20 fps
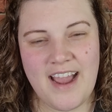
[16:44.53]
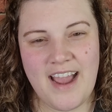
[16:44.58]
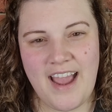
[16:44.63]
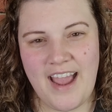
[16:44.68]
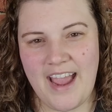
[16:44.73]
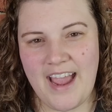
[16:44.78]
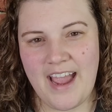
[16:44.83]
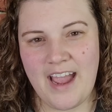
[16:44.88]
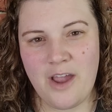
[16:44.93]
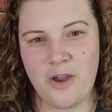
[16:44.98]

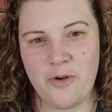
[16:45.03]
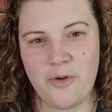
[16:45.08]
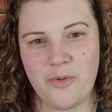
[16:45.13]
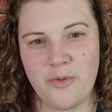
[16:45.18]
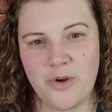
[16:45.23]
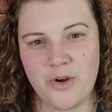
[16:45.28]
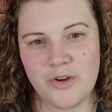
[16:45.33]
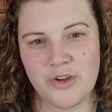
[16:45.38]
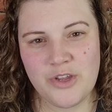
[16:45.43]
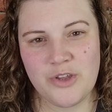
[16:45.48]

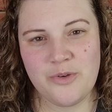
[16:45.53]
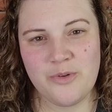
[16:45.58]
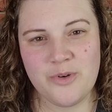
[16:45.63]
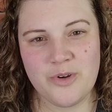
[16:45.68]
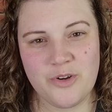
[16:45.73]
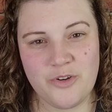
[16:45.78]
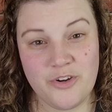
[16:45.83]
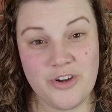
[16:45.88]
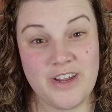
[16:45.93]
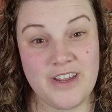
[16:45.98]
How are you
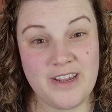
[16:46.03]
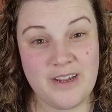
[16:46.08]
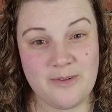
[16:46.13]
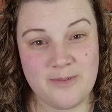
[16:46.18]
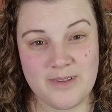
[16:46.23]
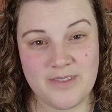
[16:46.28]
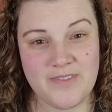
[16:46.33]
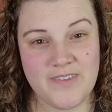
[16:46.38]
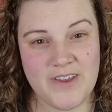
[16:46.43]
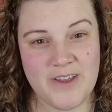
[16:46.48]
agreeing
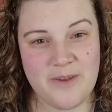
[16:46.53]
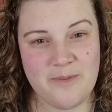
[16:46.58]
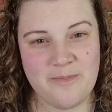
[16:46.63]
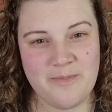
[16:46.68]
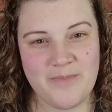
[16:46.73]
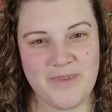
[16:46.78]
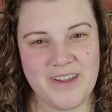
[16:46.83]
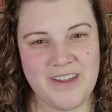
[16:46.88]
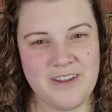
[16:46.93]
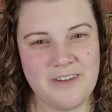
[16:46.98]
with
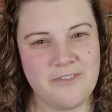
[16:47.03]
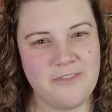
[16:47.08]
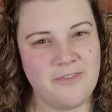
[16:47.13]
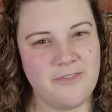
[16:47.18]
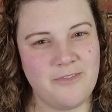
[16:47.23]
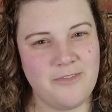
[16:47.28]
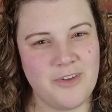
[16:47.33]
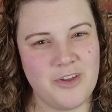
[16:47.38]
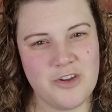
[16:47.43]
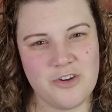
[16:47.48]
them
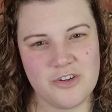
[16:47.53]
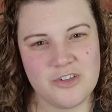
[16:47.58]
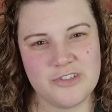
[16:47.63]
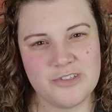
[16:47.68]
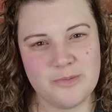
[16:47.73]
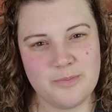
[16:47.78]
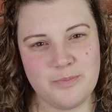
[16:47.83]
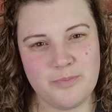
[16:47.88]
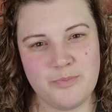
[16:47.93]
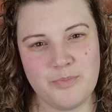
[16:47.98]
if you're
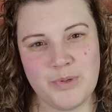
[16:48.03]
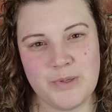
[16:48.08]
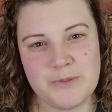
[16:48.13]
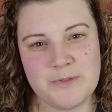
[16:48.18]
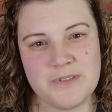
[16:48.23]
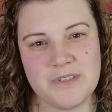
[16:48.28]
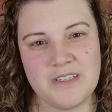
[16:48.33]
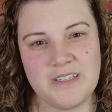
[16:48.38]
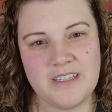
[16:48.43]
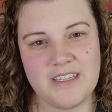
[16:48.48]

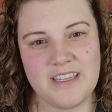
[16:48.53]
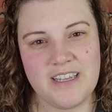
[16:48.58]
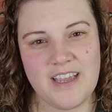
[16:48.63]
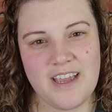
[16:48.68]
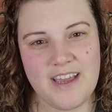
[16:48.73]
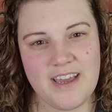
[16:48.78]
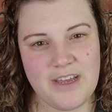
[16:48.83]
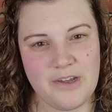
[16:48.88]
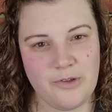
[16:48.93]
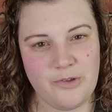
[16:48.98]
supposedly
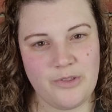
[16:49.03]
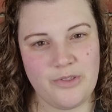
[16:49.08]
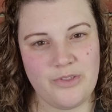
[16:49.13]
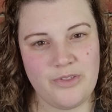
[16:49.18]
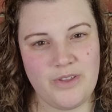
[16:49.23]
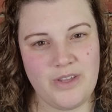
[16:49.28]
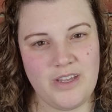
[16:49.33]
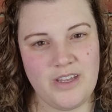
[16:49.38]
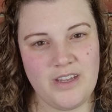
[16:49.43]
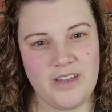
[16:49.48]

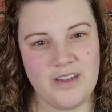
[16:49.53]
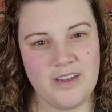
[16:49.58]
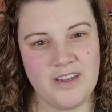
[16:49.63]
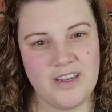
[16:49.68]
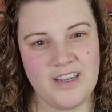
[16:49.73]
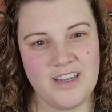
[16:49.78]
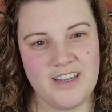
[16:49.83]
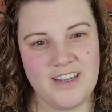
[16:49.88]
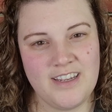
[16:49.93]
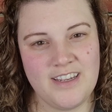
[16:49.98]
healthy?
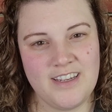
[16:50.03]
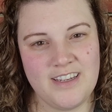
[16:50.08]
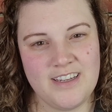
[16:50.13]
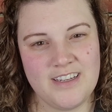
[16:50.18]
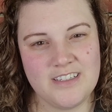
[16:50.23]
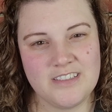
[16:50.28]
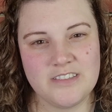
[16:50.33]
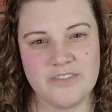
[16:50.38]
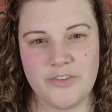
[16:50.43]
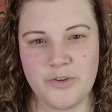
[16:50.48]

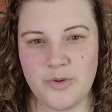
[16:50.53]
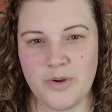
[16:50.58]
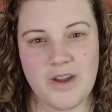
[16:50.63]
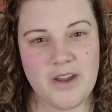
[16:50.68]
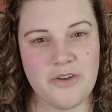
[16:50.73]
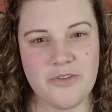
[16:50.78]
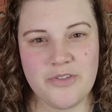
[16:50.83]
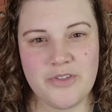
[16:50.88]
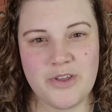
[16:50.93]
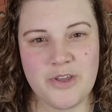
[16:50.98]
Because if you were
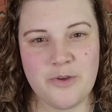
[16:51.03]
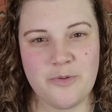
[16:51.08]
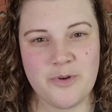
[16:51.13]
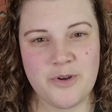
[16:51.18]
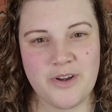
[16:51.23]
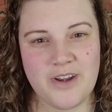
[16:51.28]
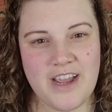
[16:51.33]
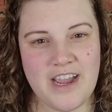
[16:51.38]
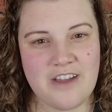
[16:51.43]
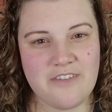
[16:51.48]
healthy, you
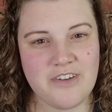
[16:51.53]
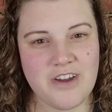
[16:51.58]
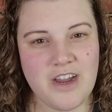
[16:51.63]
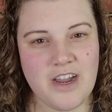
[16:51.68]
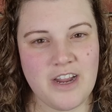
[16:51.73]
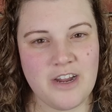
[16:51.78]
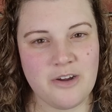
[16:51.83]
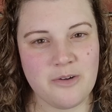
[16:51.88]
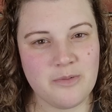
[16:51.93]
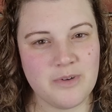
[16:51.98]
wouldn't have a
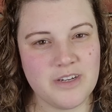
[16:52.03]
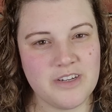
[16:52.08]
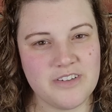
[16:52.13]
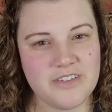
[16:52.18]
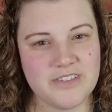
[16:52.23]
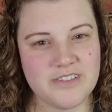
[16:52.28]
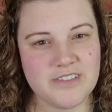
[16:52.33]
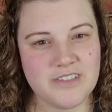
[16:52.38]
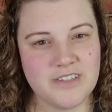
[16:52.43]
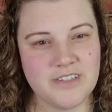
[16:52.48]
higher
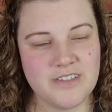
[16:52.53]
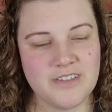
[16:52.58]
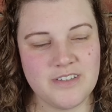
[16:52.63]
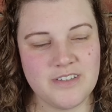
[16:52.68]
risk.